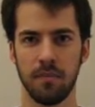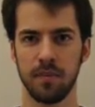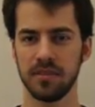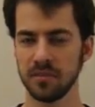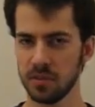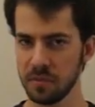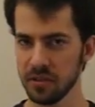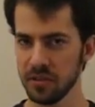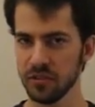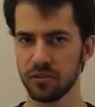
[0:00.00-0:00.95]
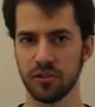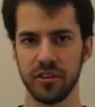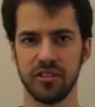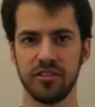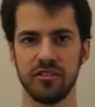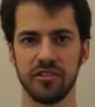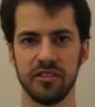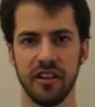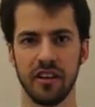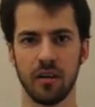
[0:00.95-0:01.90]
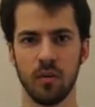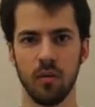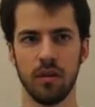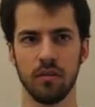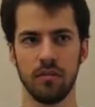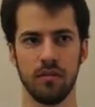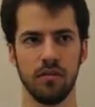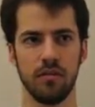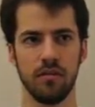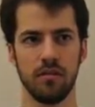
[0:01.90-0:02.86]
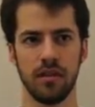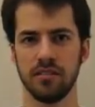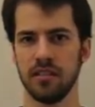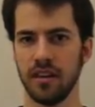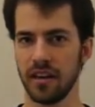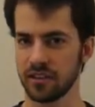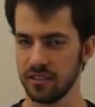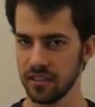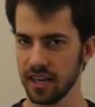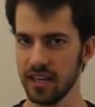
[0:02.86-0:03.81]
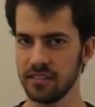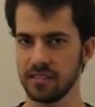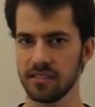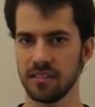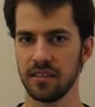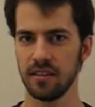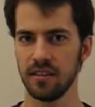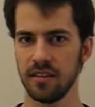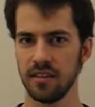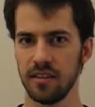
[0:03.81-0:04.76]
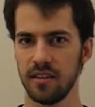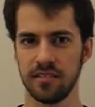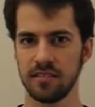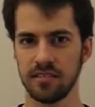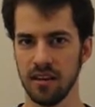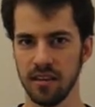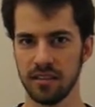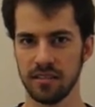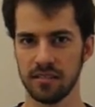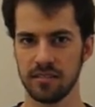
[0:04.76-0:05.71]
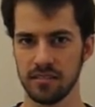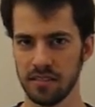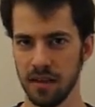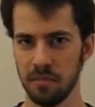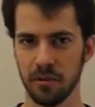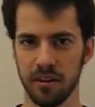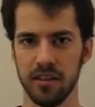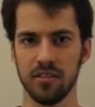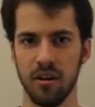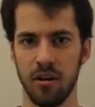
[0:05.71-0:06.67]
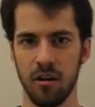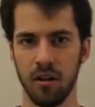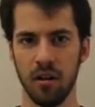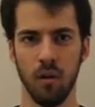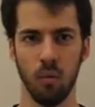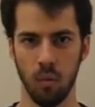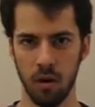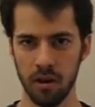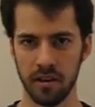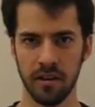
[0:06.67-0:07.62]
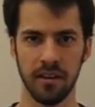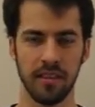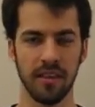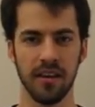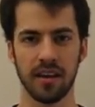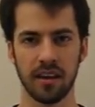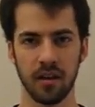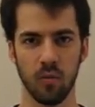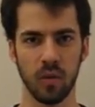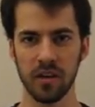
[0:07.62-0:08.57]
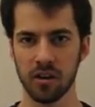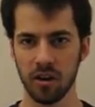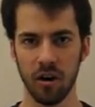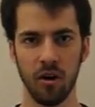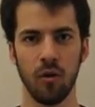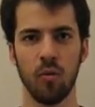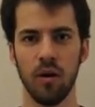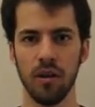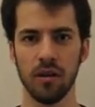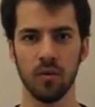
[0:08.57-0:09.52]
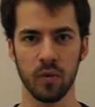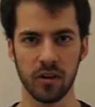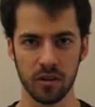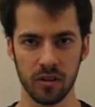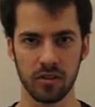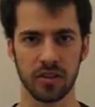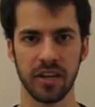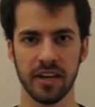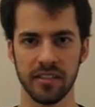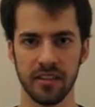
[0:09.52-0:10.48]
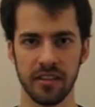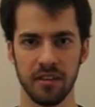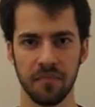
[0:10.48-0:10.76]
But some spiritual traditions are saying, well, that's not actually the case. It's not separate. It's all one thing. We are all one. We are all connected.